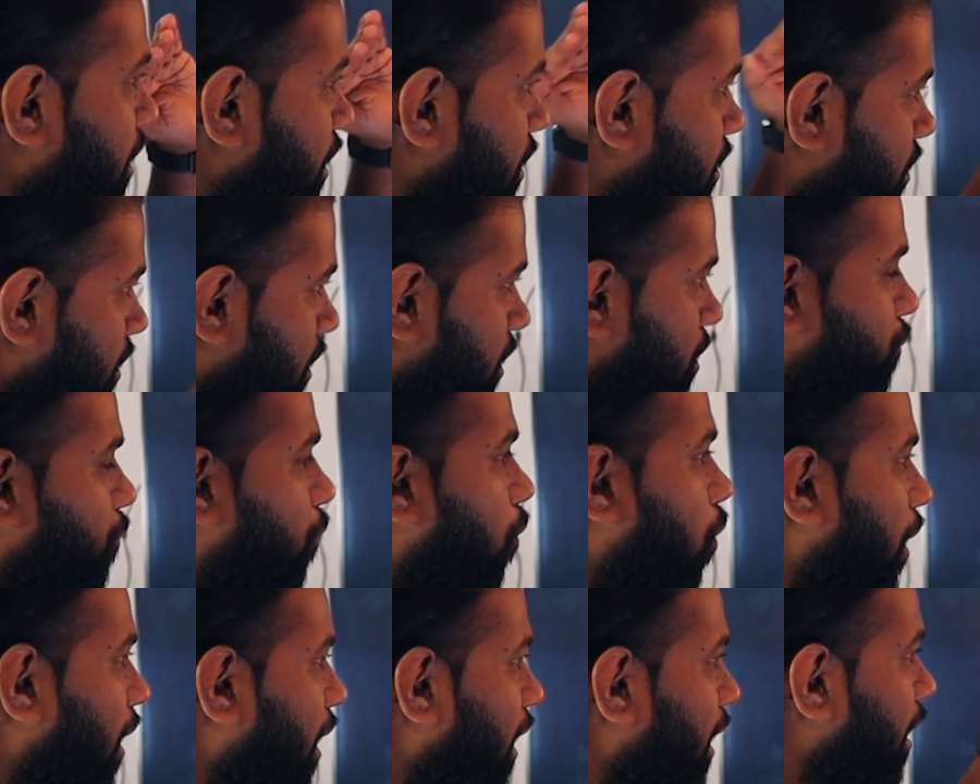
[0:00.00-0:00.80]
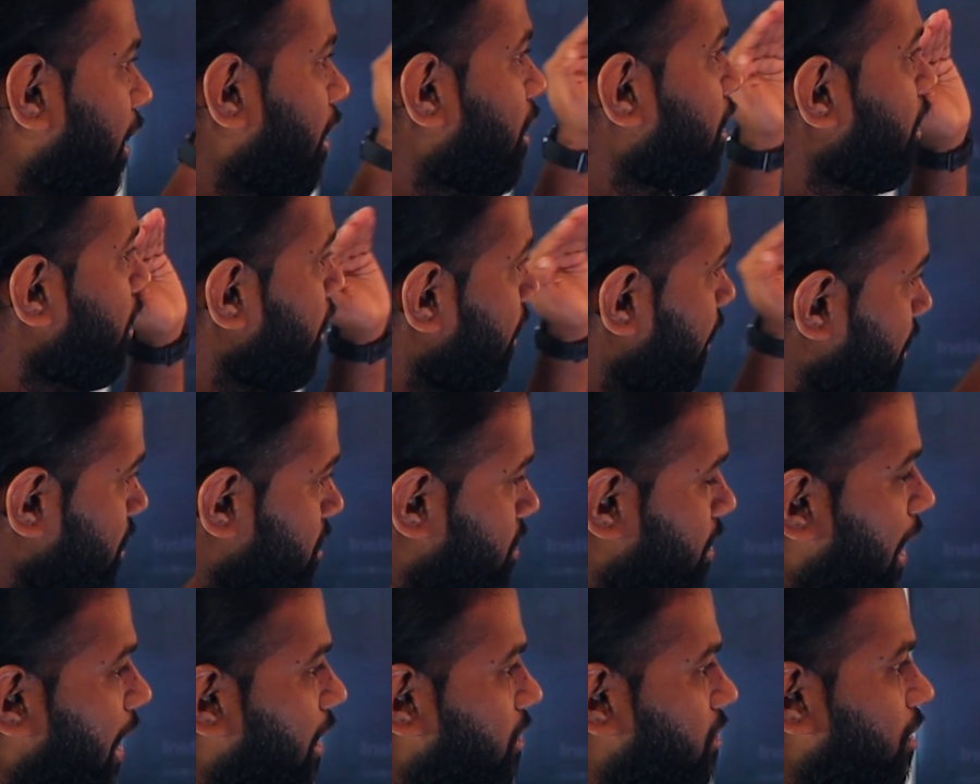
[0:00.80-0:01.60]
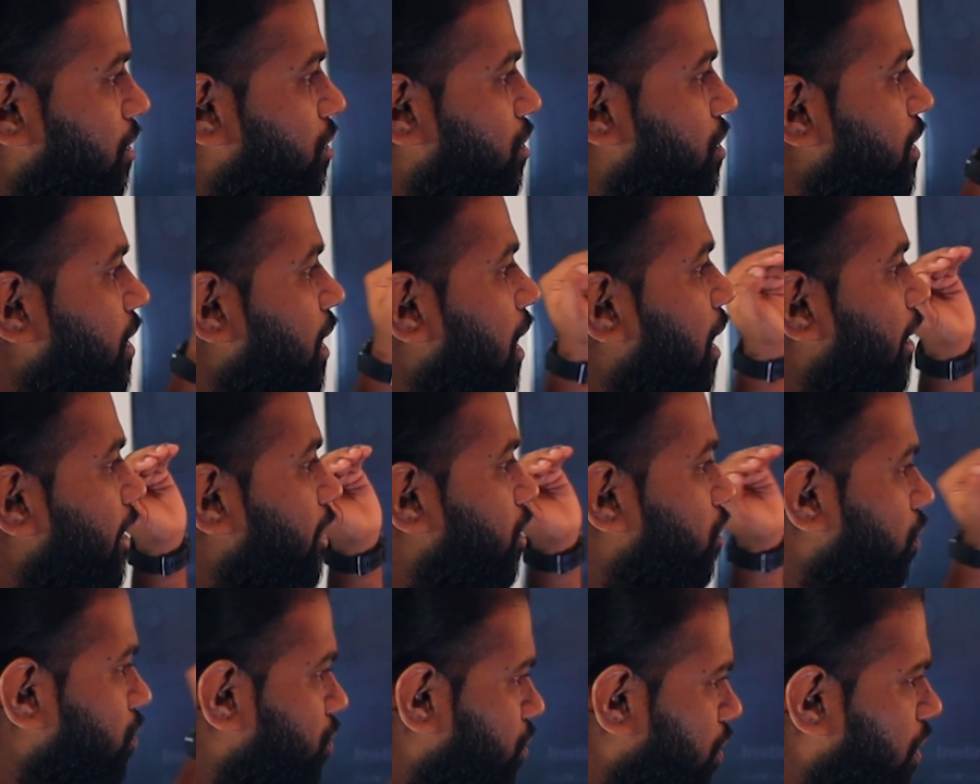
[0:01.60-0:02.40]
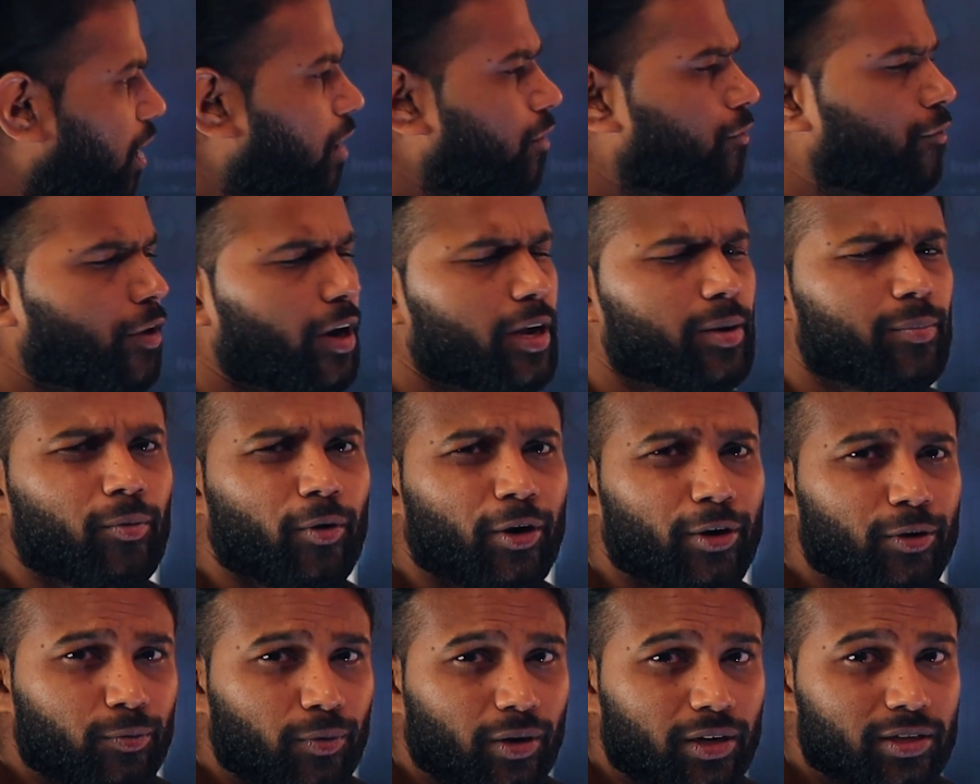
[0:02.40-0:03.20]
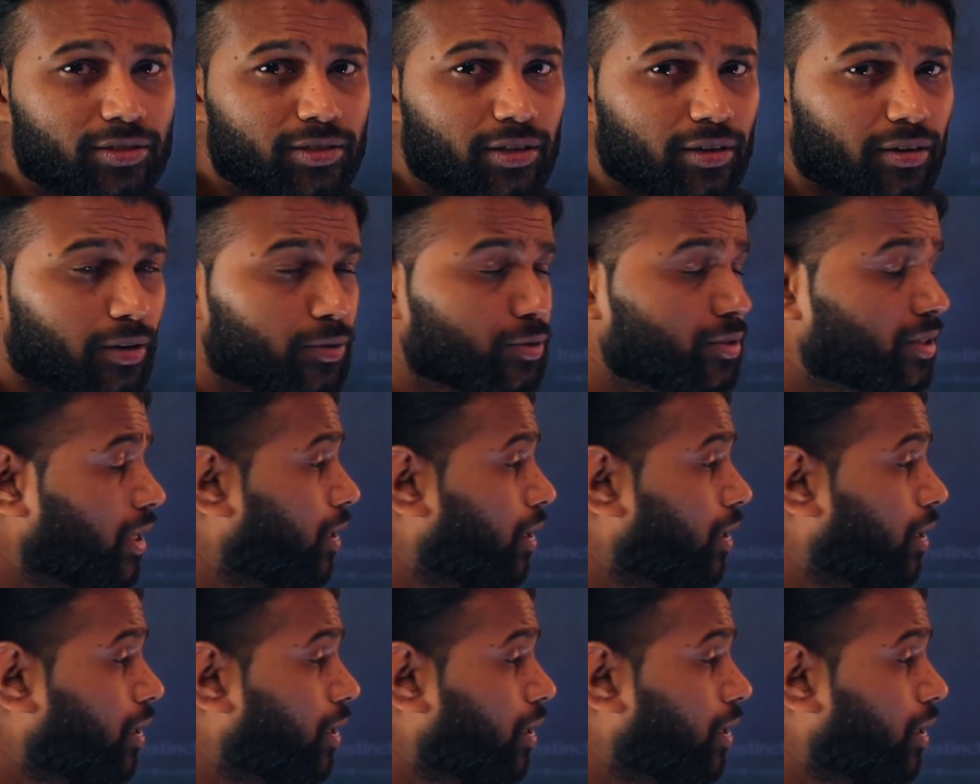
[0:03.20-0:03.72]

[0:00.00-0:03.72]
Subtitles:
It is 4K, it has HDR, it also has 5.1 surround